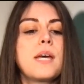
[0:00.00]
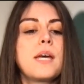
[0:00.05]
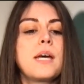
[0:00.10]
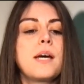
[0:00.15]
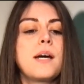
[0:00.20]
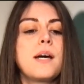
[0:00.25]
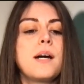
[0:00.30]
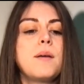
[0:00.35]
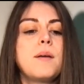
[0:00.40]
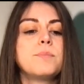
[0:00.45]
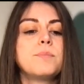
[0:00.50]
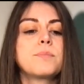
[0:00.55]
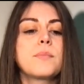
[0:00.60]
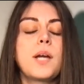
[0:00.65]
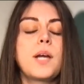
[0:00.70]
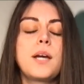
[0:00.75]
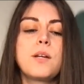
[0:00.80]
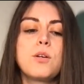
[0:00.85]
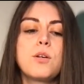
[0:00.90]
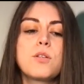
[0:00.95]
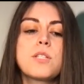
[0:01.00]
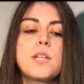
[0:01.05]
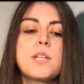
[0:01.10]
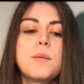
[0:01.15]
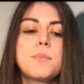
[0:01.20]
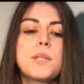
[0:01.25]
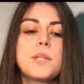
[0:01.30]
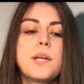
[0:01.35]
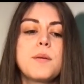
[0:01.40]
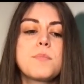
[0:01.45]
I know
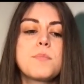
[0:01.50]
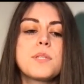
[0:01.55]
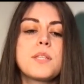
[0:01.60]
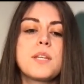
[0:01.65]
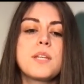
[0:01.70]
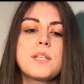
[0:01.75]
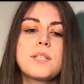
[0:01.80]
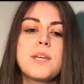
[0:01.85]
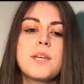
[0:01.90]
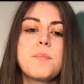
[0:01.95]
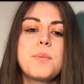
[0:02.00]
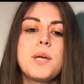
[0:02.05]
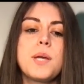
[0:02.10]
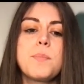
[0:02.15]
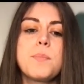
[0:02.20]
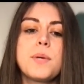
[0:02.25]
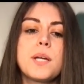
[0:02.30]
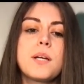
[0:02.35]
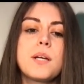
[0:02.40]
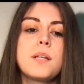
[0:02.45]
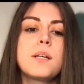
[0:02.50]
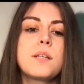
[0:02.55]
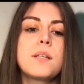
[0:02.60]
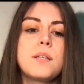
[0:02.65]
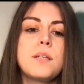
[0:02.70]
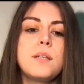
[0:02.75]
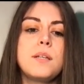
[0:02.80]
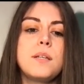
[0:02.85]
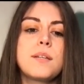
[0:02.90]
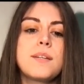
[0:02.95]
sometimes things can be a bit
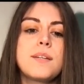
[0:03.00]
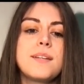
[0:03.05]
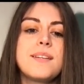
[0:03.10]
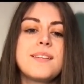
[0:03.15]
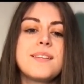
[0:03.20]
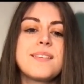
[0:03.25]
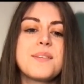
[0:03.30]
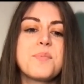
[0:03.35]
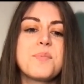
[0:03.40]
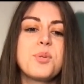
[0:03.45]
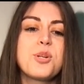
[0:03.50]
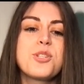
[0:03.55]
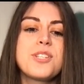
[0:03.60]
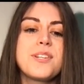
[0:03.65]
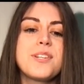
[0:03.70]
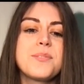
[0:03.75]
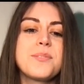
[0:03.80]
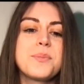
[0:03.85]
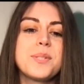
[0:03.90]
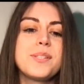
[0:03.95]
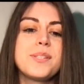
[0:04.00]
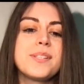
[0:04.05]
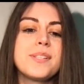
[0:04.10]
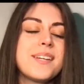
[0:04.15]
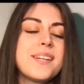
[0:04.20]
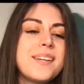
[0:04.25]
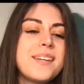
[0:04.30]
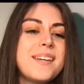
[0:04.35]
clunky in the blockchain world,